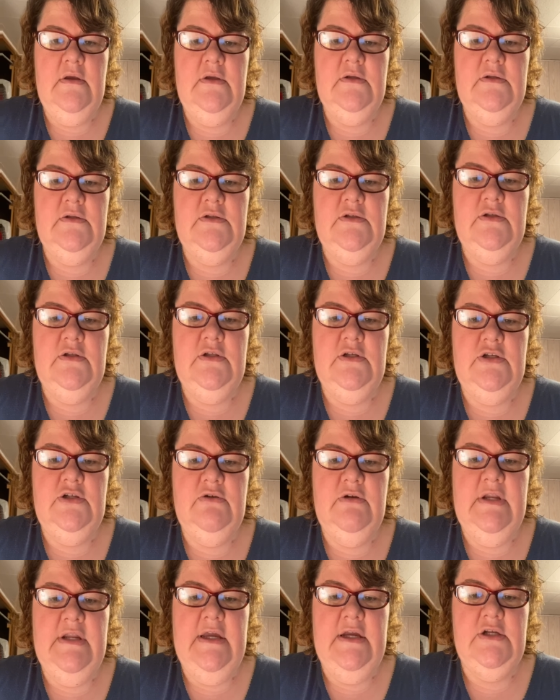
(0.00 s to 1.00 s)
so that you
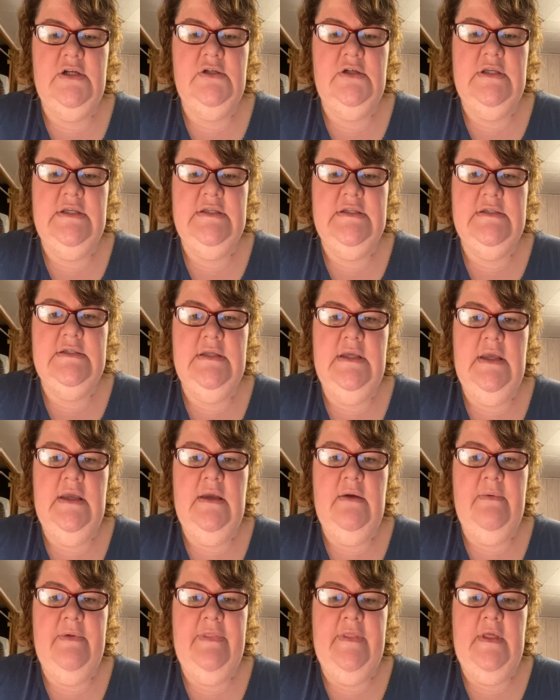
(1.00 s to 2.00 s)
can actually see
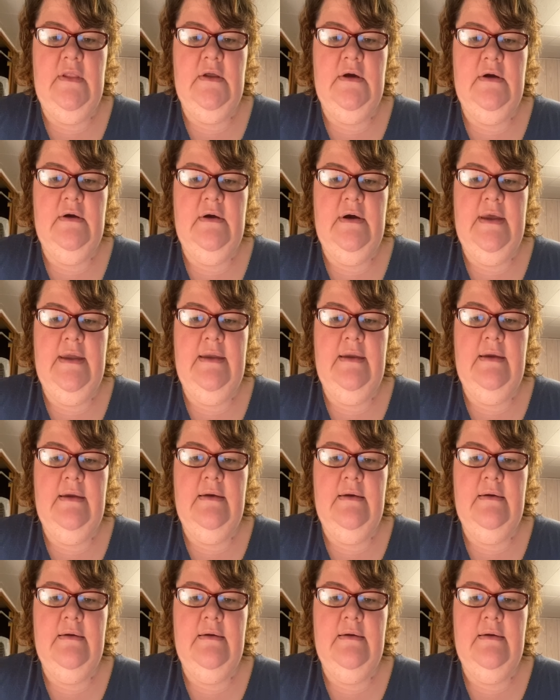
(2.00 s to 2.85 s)
what they look like.